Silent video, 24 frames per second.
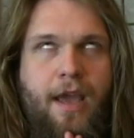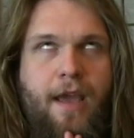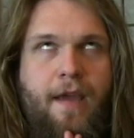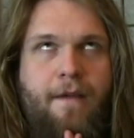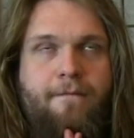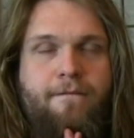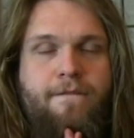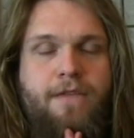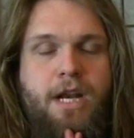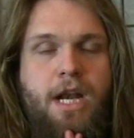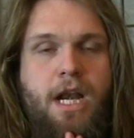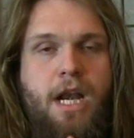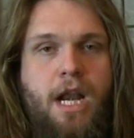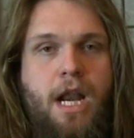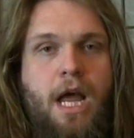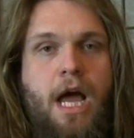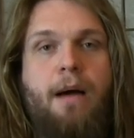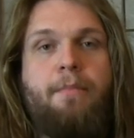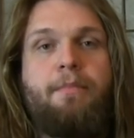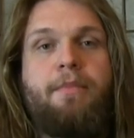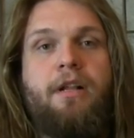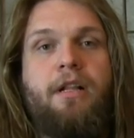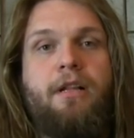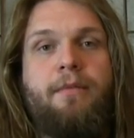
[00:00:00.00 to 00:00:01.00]
a
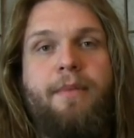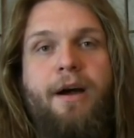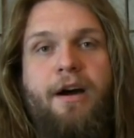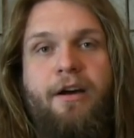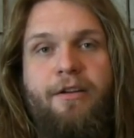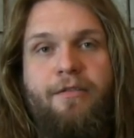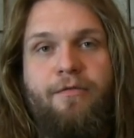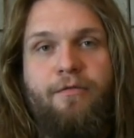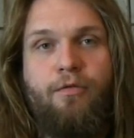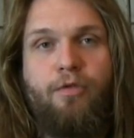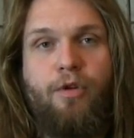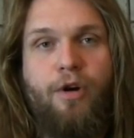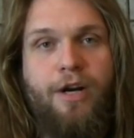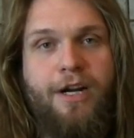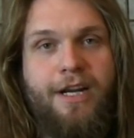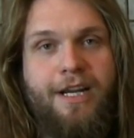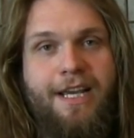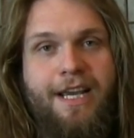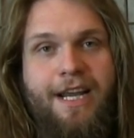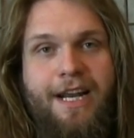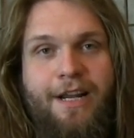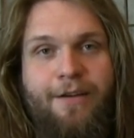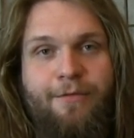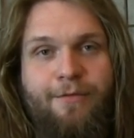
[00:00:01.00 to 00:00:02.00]
phenomenal amount of
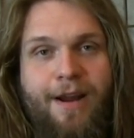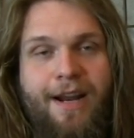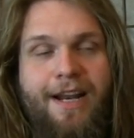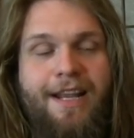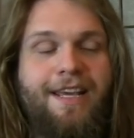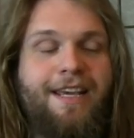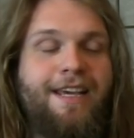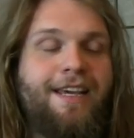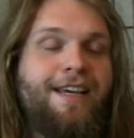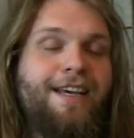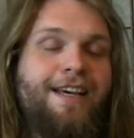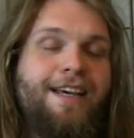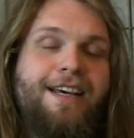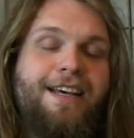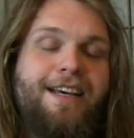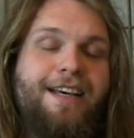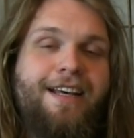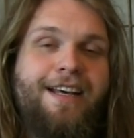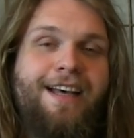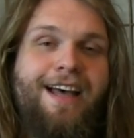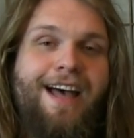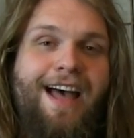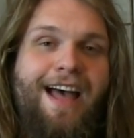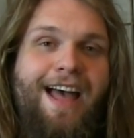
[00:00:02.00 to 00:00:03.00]
work getting ready,
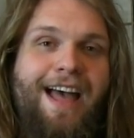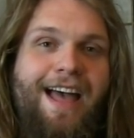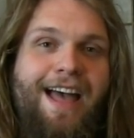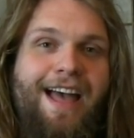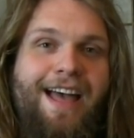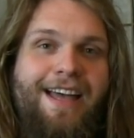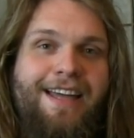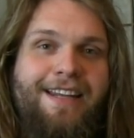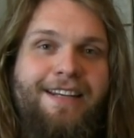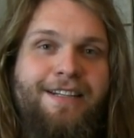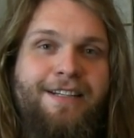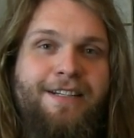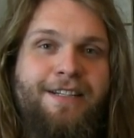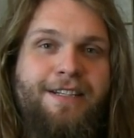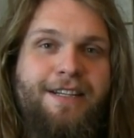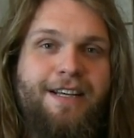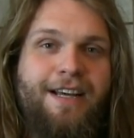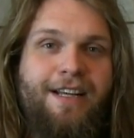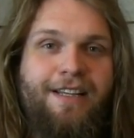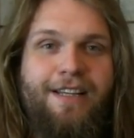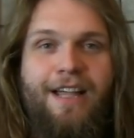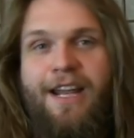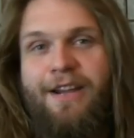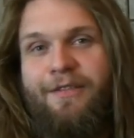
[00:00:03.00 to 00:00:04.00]
and
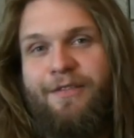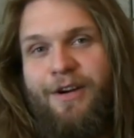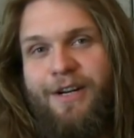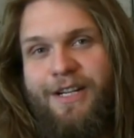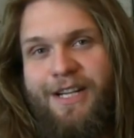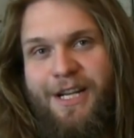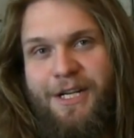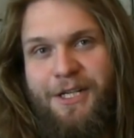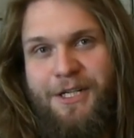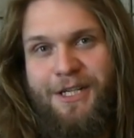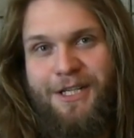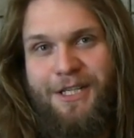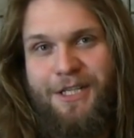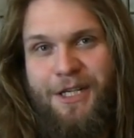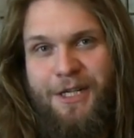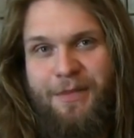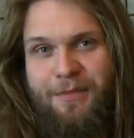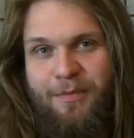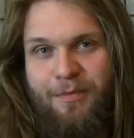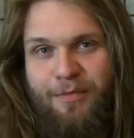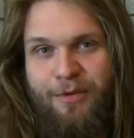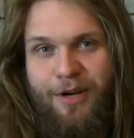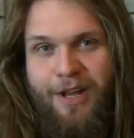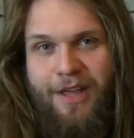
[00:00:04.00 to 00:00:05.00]
a lot of our attention has
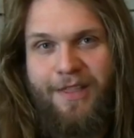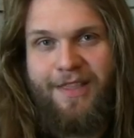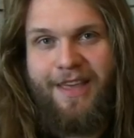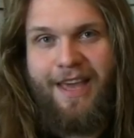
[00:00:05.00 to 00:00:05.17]
just been put on